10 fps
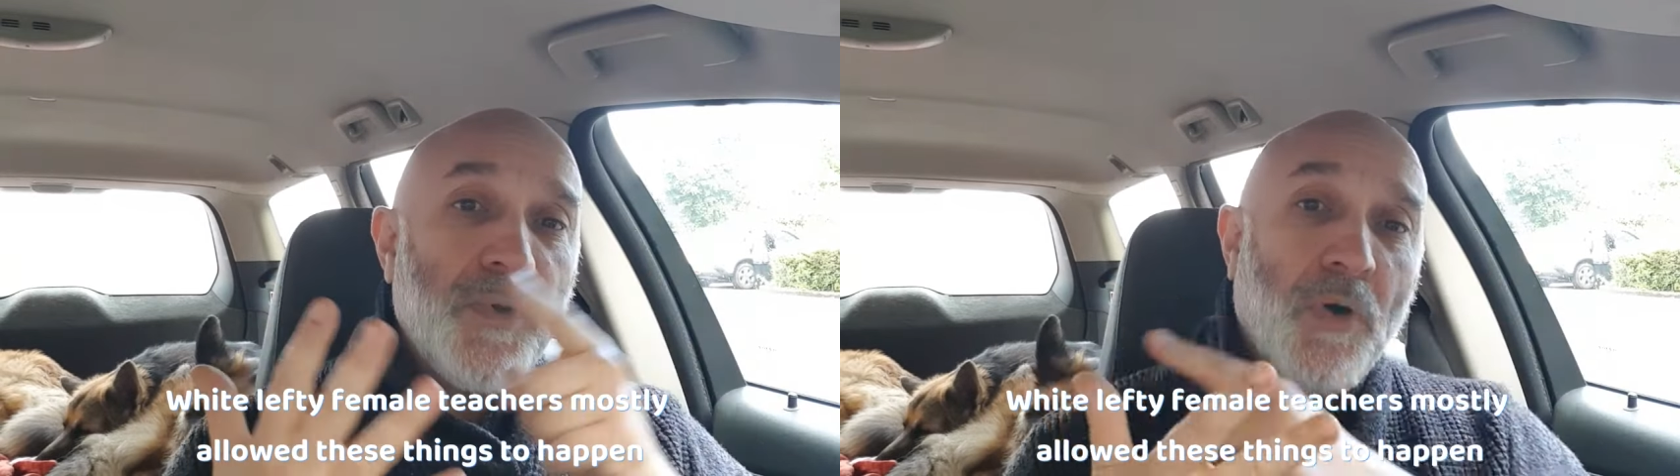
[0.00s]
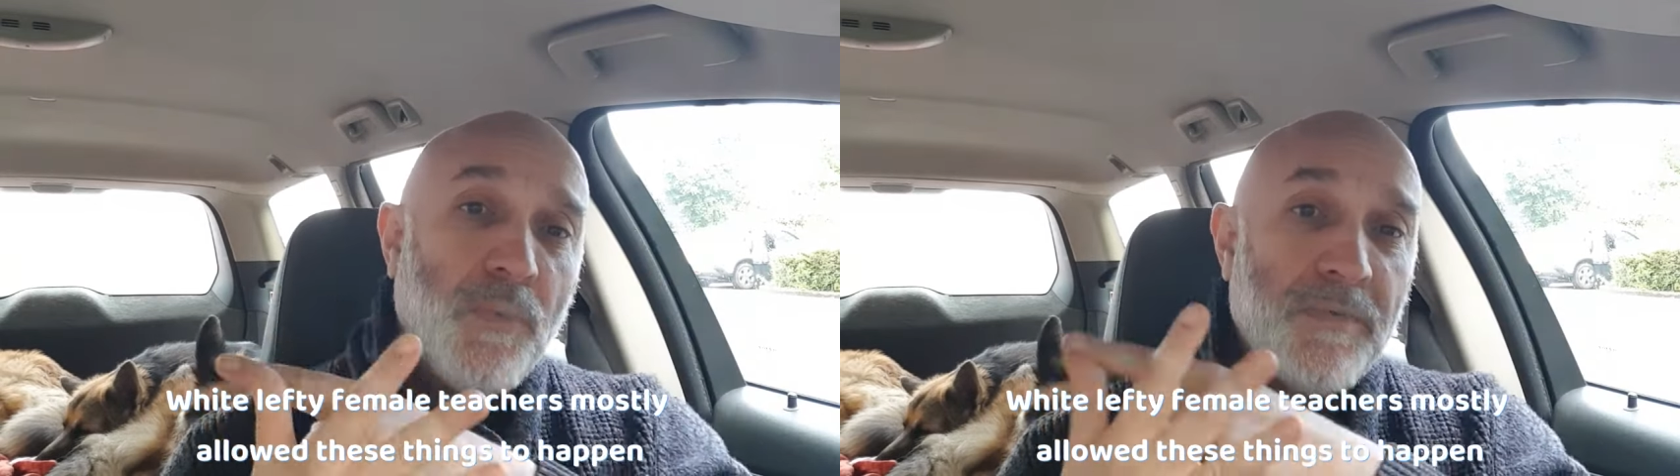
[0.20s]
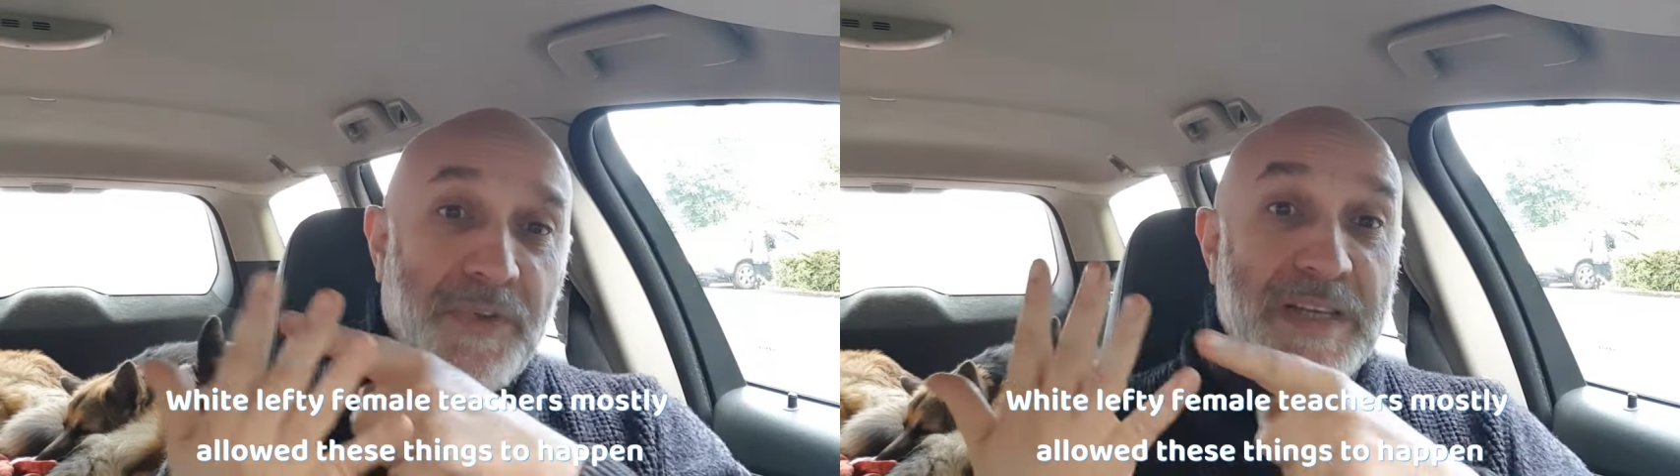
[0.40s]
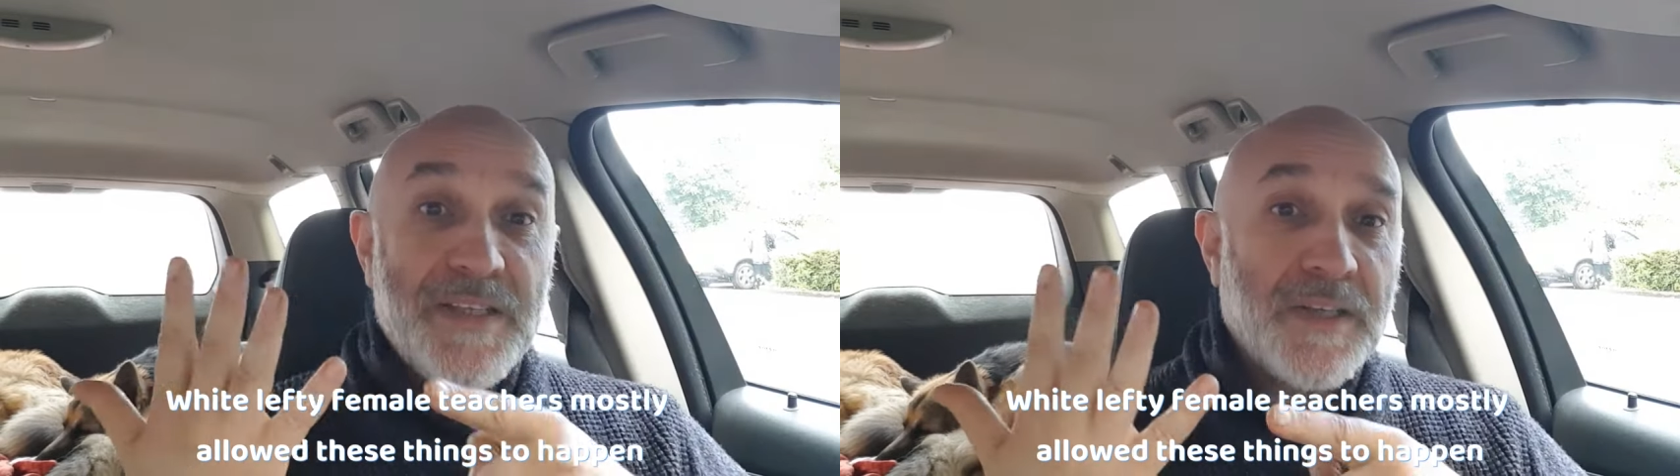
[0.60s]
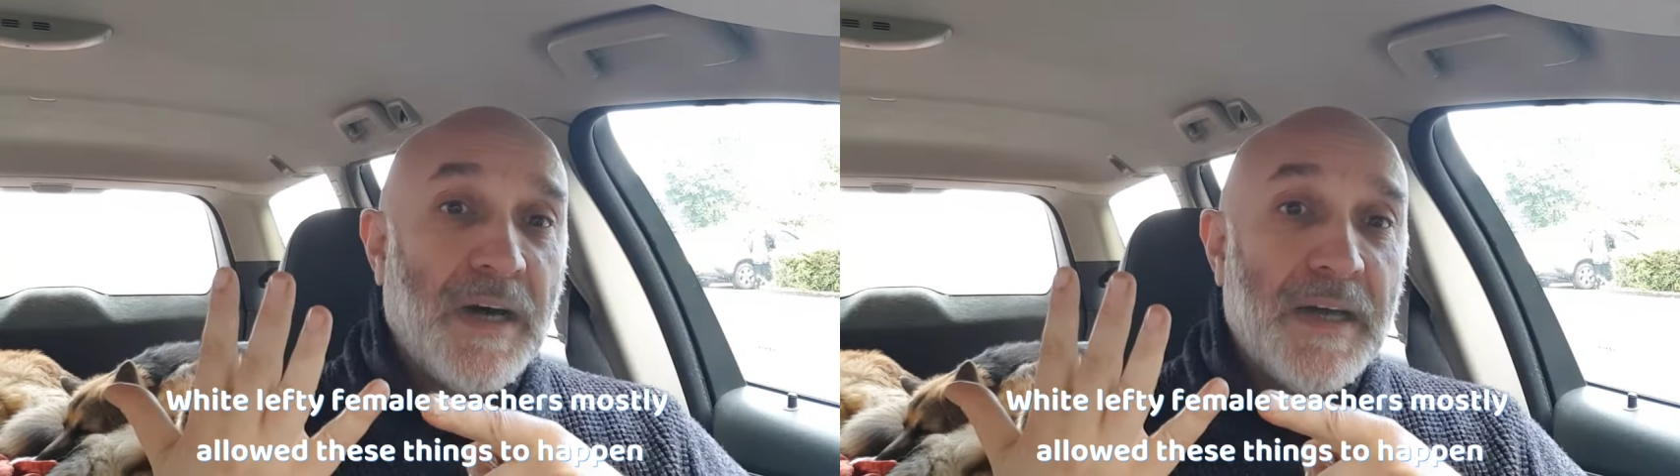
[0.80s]
not with
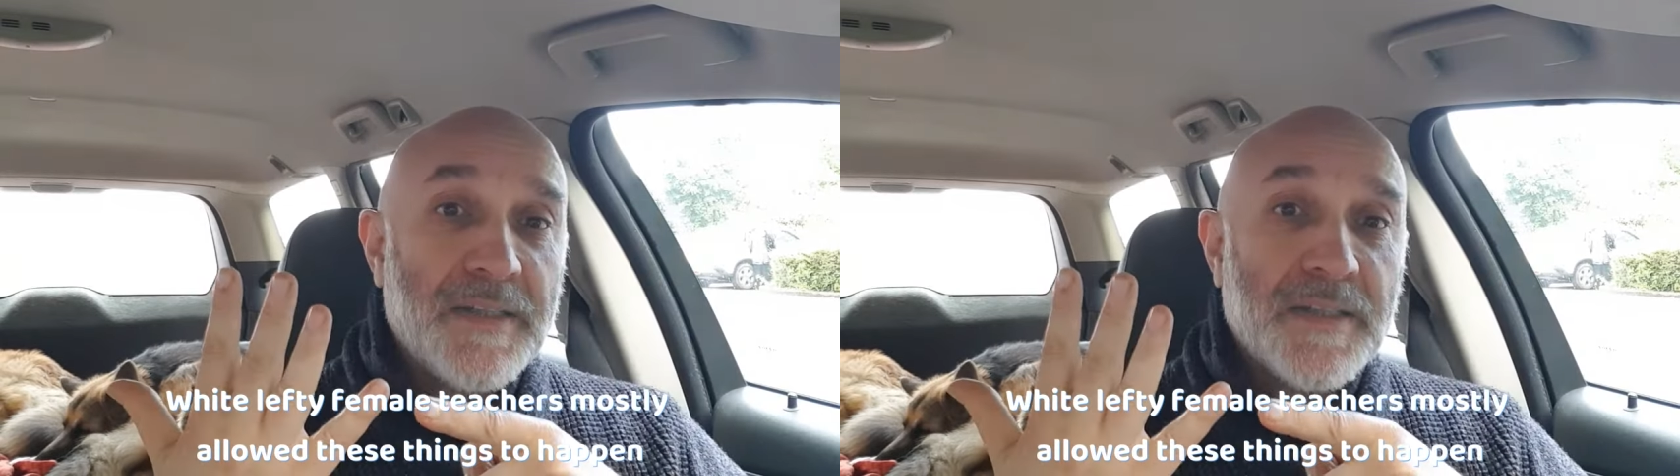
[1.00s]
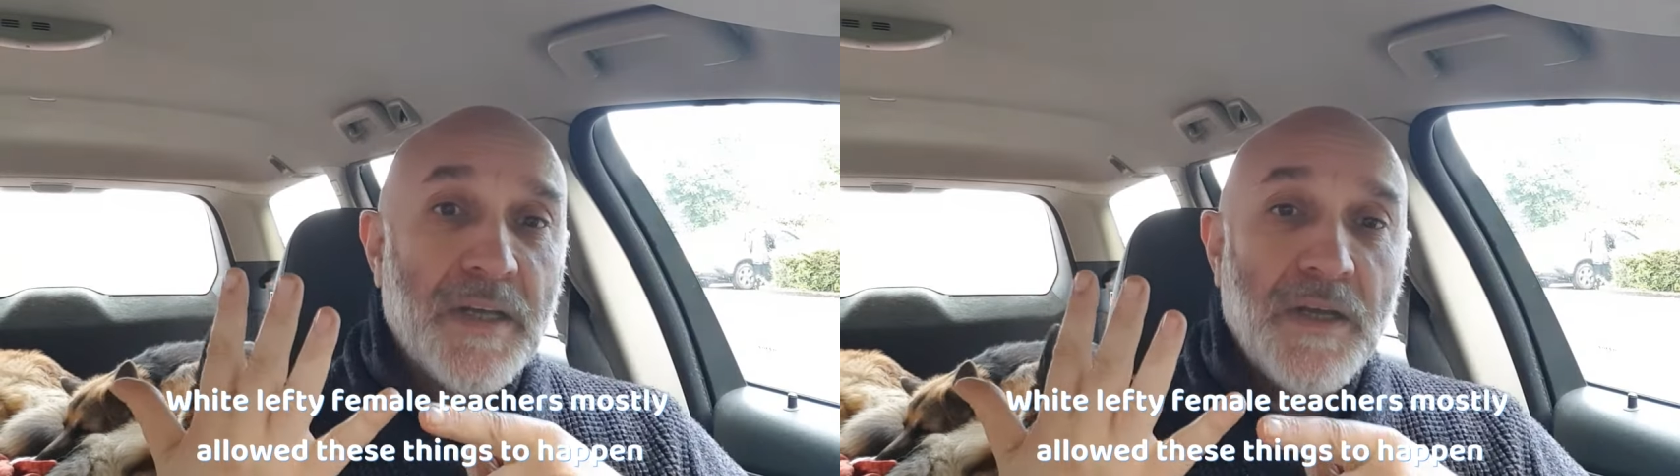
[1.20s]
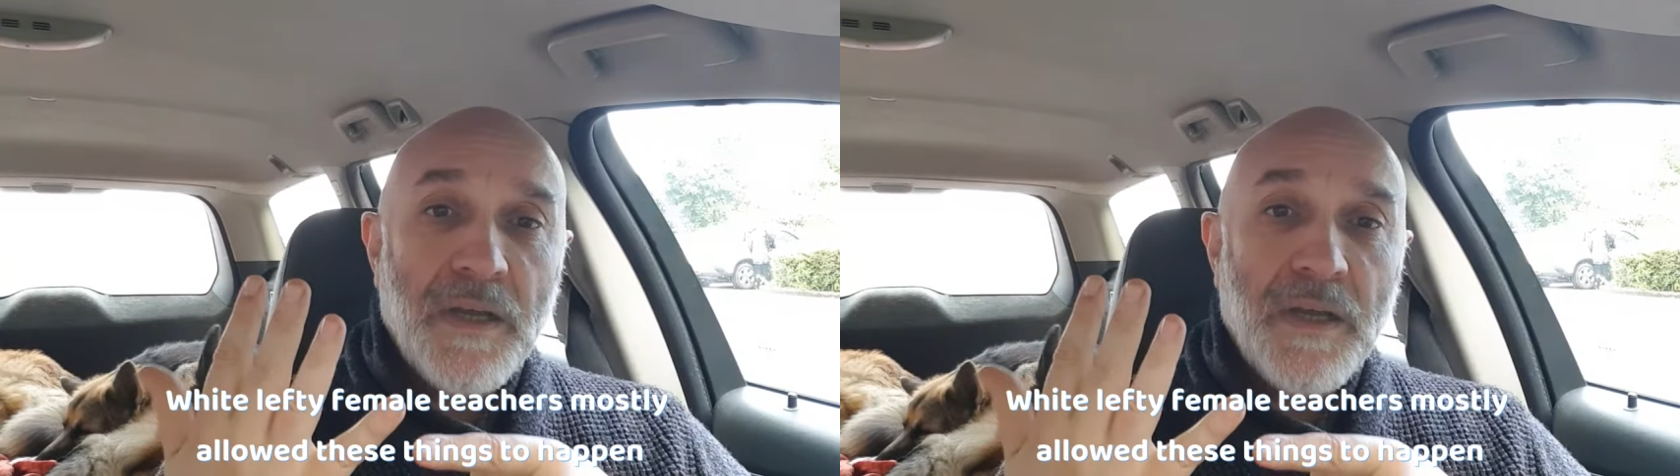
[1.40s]
these guys.